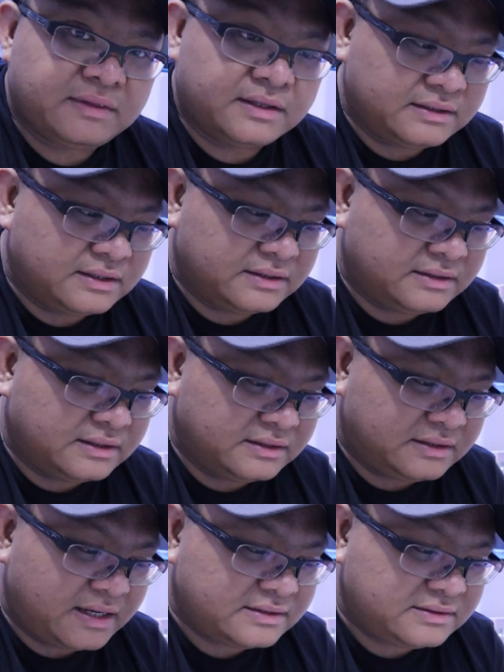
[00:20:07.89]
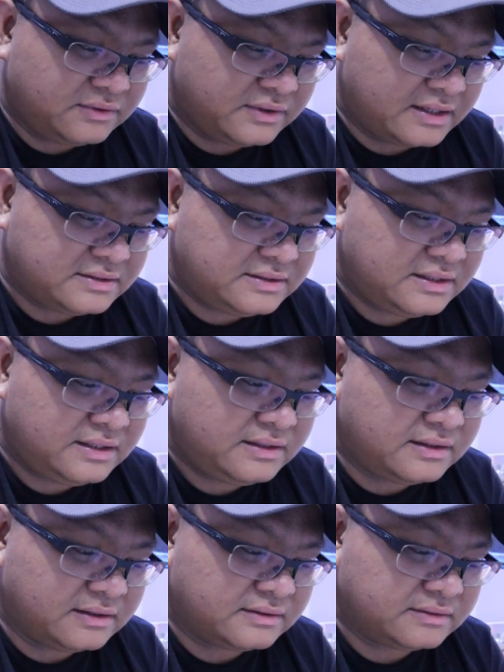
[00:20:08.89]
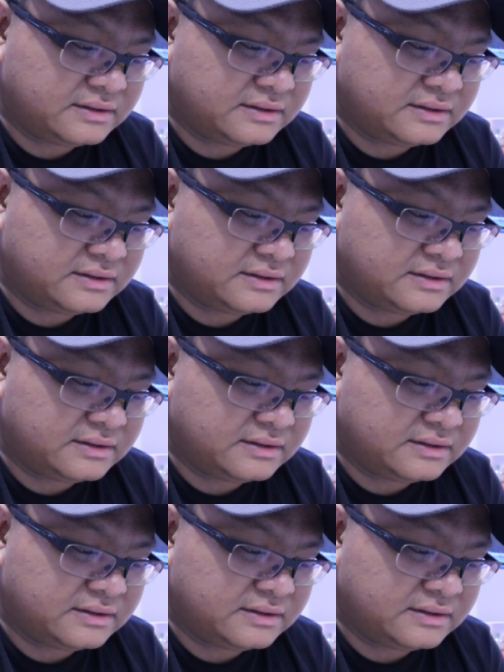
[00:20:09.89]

the test, you can see the